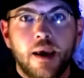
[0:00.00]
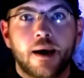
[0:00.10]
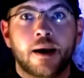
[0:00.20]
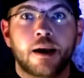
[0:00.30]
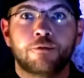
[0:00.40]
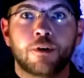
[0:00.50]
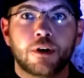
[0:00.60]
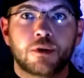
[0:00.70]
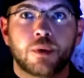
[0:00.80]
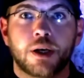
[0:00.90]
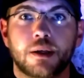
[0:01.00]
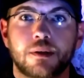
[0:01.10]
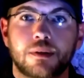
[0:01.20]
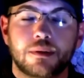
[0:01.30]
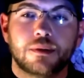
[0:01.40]
At first, when I
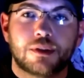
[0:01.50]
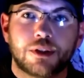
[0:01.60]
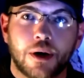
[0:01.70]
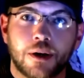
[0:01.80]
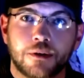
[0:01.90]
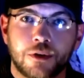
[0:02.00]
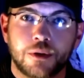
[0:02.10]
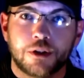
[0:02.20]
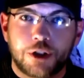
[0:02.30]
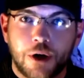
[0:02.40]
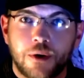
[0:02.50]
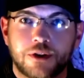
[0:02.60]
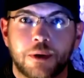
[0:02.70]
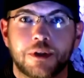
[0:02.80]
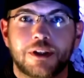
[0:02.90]
started doing
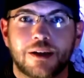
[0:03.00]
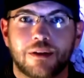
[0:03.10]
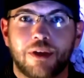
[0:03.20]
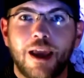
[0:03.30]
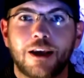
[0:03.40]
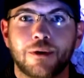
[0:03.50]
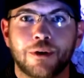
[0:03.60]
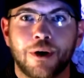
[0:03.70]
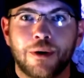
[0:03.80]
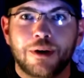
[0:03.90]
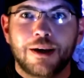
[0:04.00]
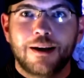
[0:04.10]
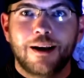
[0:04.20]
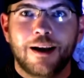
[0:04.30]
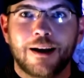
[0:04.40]
shows, I would send a thank you note,
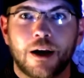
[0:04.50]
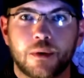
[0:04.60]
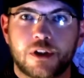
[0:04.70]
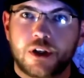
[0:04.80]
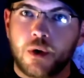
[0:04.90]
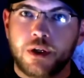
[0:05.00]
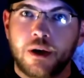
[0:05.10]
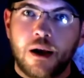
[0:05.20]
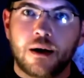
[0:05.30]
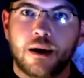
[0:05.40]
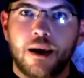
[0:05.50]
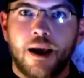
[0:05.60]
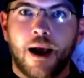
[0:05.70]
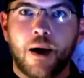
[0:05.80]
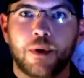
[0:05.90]
and I was so young
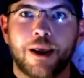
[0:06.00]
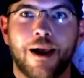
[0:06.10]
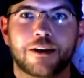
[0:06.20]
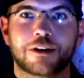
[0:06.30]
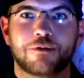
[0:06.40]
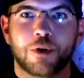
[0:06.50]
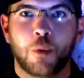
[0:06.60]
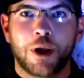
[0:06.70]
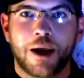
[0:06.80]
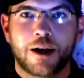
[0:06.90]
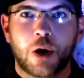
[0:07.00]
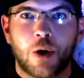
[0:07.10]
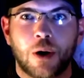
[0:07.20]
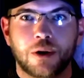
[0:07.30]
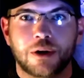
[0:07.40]
I would ask for what I
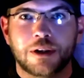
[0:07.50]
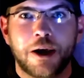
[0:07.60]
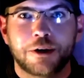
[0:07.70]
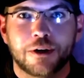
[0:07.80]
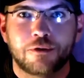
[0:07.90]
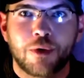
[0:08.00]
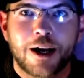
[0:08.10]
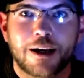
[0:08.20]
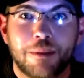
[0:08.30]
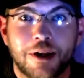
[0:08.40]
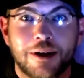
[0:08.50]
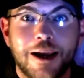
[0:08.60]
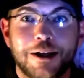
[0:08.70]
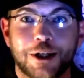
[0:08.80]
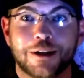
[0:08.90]
called a letter of
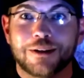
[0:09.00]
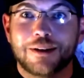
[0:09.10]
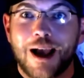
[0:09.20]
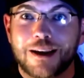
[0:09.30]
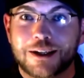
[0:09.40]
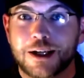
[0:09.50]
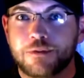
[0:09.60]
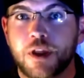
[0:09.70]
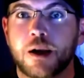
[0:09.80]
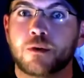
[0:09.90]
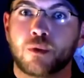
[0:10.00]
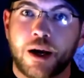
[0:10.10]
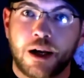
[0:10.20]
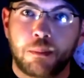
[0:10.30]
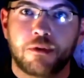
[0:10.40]
recommendation, asking if they could
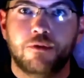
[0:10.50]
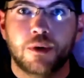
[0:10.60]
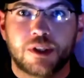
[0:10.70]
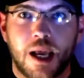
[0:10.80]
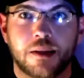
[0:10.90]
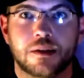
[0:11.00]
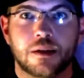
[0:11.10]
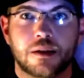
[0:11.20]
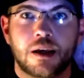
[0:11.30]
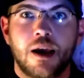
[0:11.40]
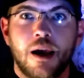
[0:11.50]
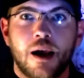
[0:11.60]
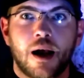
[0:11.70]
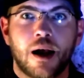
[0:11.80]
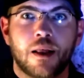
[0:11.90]
write up a few sentences
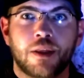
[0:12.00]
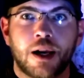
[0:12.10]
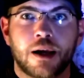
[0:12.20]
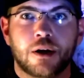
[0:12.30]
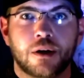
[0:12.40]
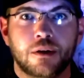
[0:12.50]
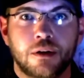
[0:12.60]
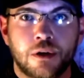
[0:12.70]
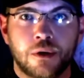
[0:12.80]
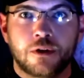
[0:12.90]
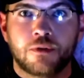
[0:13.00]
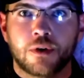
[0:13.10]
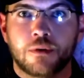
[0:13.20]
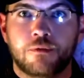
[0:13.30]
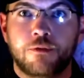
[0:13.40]
that I could use
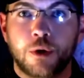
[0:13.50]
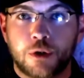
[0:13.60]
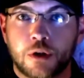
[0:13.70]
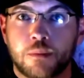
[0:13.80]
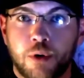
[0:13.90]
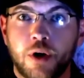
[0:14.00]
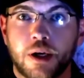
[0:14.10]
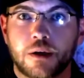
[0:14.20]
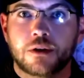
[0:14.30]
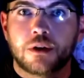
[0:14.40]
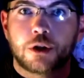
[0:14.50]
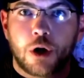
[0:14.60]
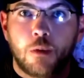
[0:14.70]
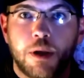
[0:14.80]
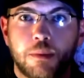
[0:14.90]
for future bookings to
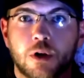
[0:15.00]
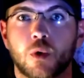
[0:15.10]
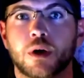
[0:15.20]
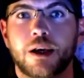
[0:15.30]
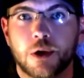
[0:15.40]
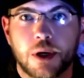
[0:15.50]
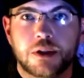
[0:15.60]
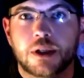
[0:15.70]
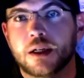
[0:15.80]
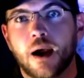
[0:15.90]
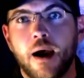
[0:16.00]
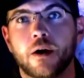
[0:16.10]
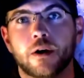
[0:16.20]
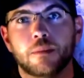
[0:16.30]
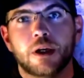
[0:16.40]
show people who were interested in
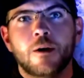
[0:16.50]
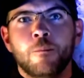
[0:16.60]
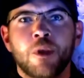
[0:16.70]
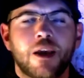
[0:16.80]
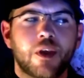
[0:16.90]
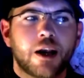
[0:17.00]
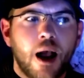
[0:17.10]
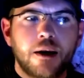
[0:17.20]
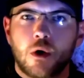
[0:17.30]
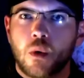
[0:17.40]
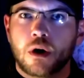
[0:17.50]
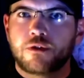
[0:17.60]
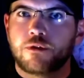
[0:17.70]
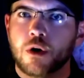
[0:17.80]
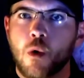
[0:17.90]
hiring me. And that kind of
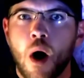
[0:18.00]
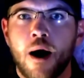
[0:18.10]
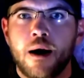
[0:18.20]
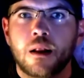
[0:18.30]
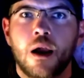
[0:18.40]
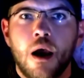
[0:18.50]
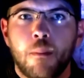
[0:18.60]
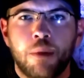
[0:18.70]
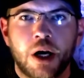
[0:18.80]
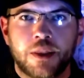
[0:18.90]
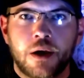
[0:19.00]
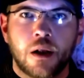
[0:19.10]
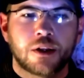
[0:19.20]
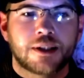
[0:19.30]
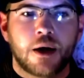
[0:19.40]
worked for a while, but they
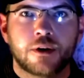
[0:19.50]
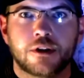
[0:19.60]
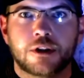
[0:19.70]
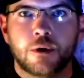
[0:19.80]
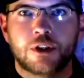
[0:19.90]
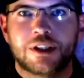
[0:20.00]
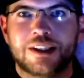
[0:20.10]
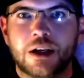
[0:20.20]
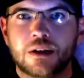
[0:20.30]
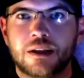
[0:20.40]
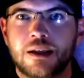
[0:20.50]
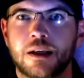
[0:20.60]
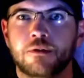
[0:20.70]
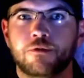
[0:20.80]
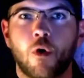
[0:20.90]
all sounded so
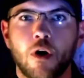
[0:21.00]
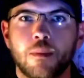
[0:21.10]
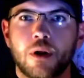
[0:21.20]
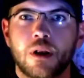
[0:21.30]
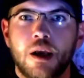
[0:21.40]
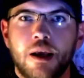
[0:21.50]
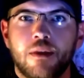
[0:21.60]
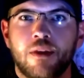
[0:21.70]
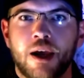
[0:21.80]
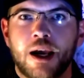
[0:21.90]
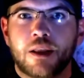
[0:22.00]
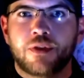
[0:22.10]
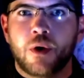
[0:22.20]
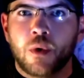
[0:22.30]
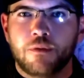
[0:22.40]
stilted and formal
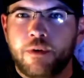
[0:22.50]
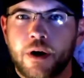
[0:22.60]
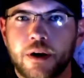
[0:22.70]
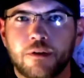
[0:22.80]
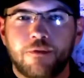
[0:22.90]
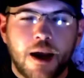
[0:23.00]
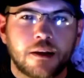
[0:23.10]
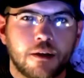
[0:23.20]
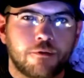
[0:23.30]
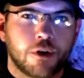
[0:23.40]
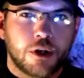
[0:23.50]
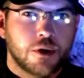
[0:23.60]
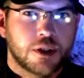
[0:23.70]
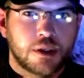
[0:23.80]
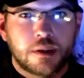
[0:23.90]
that they weren't very effective for
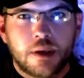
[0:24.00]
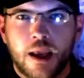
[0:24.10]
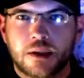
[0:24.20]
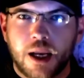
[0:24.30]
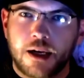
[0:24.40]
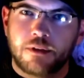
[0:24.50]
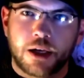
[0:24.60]
using as kind of